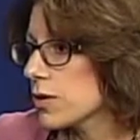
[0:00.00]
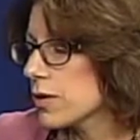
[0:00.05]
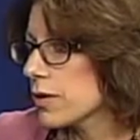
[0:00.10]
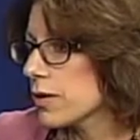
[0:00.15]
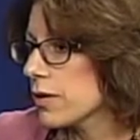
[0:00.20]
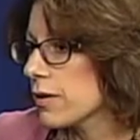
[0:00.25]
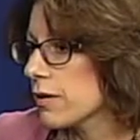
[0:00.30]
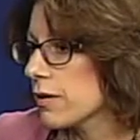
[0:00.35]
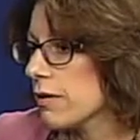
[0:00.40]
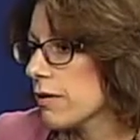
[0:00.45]
is
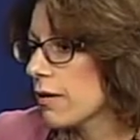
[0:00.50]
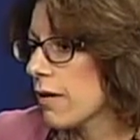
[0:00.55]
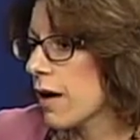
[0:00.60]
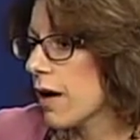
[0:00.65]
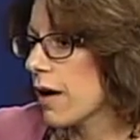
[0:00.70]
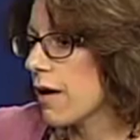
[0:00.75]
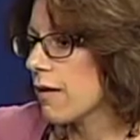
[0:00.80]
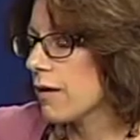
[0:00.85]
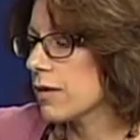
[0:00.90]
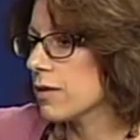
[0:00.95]
huge.
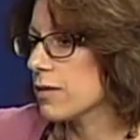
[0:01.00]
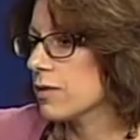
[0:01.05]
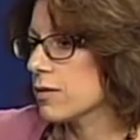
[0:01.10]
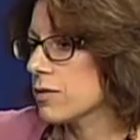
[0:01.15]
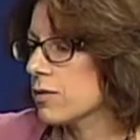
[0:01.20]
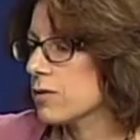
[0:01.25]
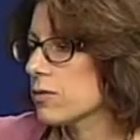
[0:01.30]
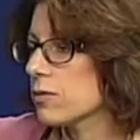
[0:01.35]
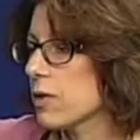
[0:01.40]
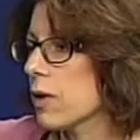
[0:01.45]
It is
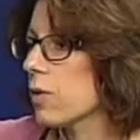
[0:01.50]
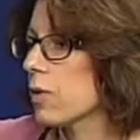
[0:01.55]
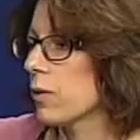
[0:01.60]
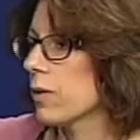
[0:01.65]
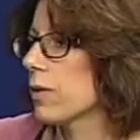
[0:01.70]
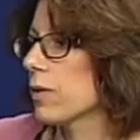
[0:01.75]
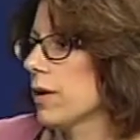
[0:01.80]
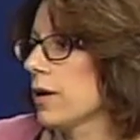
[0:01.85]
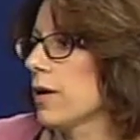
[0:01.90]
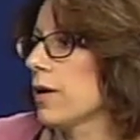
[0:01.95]
huge. And, so,
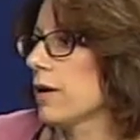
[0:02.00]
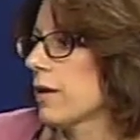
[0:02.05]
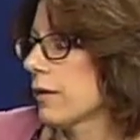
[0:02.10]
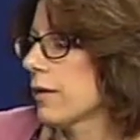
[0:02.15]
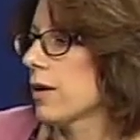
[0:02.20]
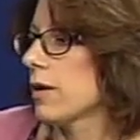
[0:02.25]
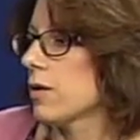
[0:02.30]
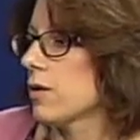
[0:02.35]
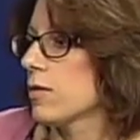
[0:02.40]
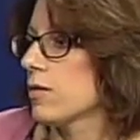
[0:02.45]
and, and
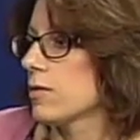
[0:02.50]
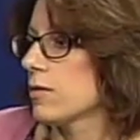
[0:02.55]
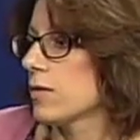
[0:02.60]
and